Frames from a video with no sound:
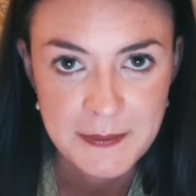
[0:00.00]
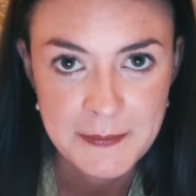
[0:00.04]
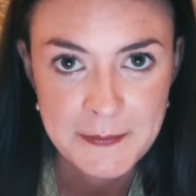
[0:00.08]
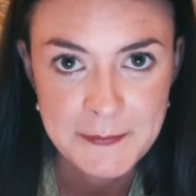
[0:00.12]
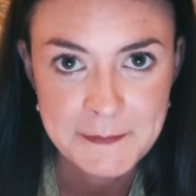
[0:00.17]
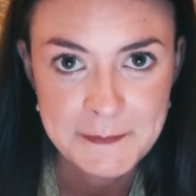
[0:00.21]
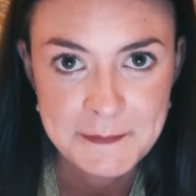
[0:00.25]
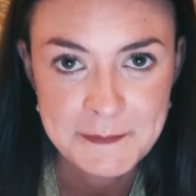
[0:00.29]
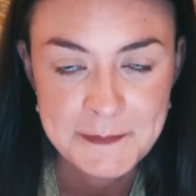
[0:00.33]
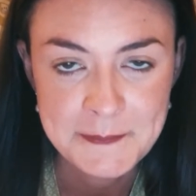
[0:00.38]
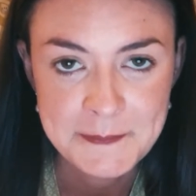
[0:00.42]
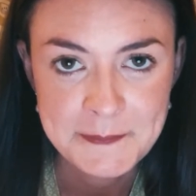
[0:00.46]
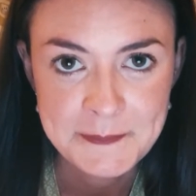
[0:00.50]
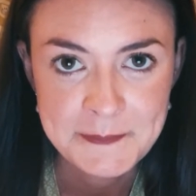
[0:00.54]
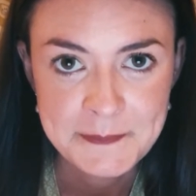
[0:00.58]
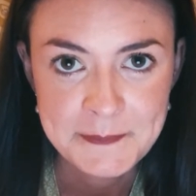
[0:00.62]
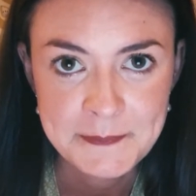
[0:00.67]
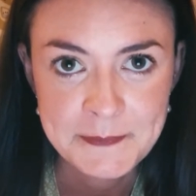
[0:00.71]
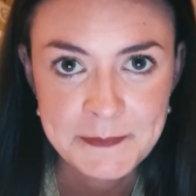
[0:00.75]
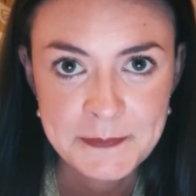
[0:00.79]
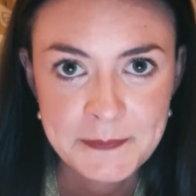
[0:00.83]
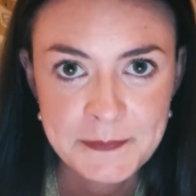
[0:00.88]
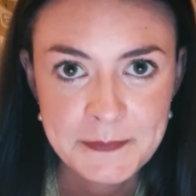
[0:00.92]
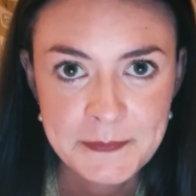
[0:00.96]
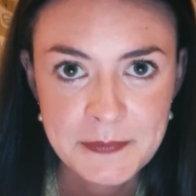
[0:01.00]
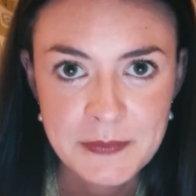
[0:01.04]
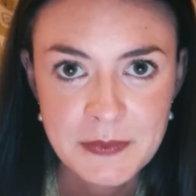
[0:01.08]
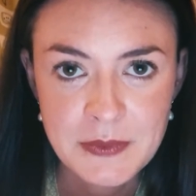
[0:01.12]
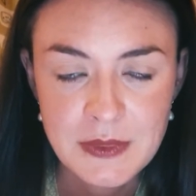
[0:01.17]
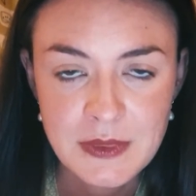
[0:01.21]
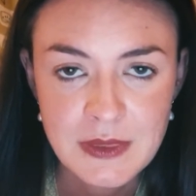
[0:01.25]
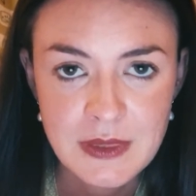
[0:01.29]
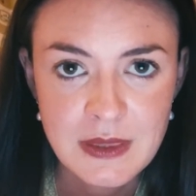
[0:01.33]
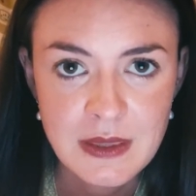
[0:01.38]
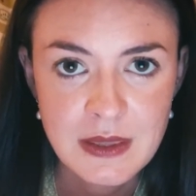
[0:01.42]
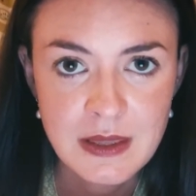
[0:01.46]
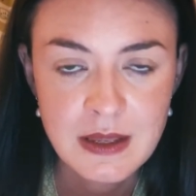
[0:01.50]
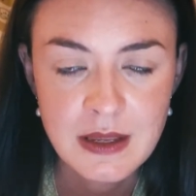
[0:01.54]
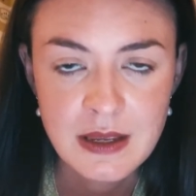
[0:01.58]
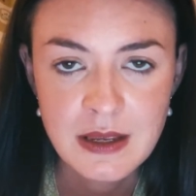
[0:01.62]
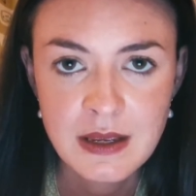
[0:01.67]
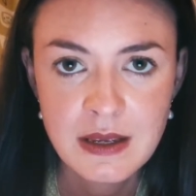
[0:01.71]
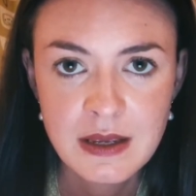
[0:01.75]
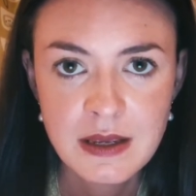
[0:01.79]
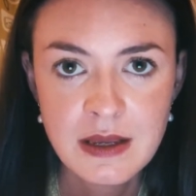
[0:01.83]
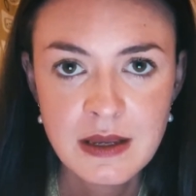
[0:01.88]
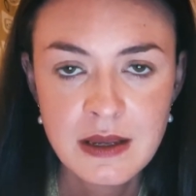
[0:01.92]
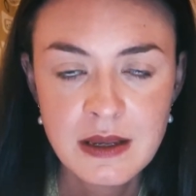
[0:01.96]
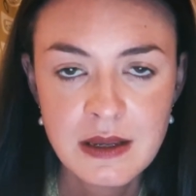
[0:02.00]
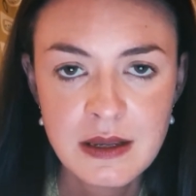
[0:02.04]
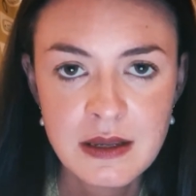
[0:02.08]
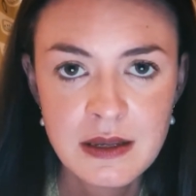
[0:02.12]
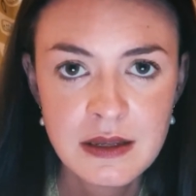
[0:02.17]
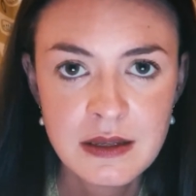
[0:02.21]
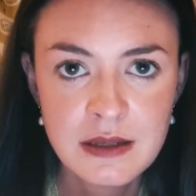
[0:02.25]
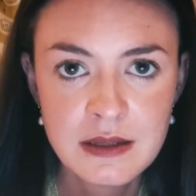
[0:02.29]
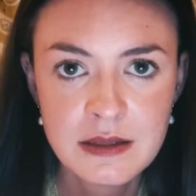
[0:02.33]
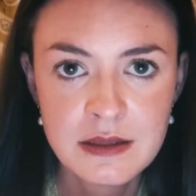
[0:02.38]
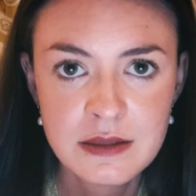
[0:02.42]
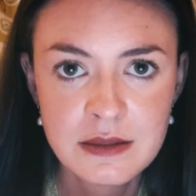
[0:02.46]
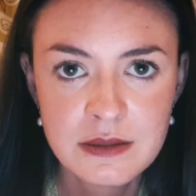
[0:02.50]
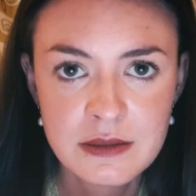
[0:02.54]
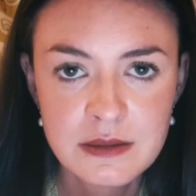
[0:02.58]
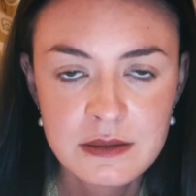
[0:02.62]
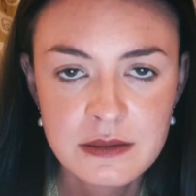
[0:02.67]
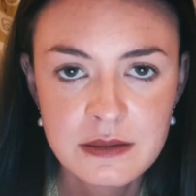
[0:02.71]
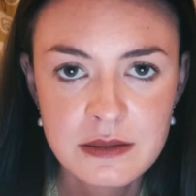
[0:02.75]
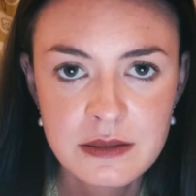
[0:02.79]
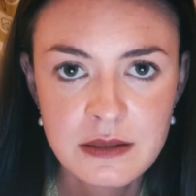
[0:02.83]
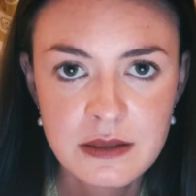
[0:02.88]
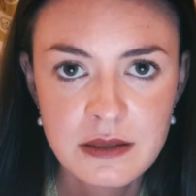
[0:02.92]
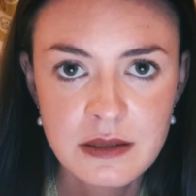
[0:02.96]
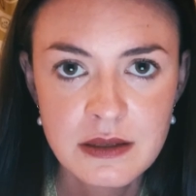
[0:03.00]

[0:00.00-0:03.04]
[no speech]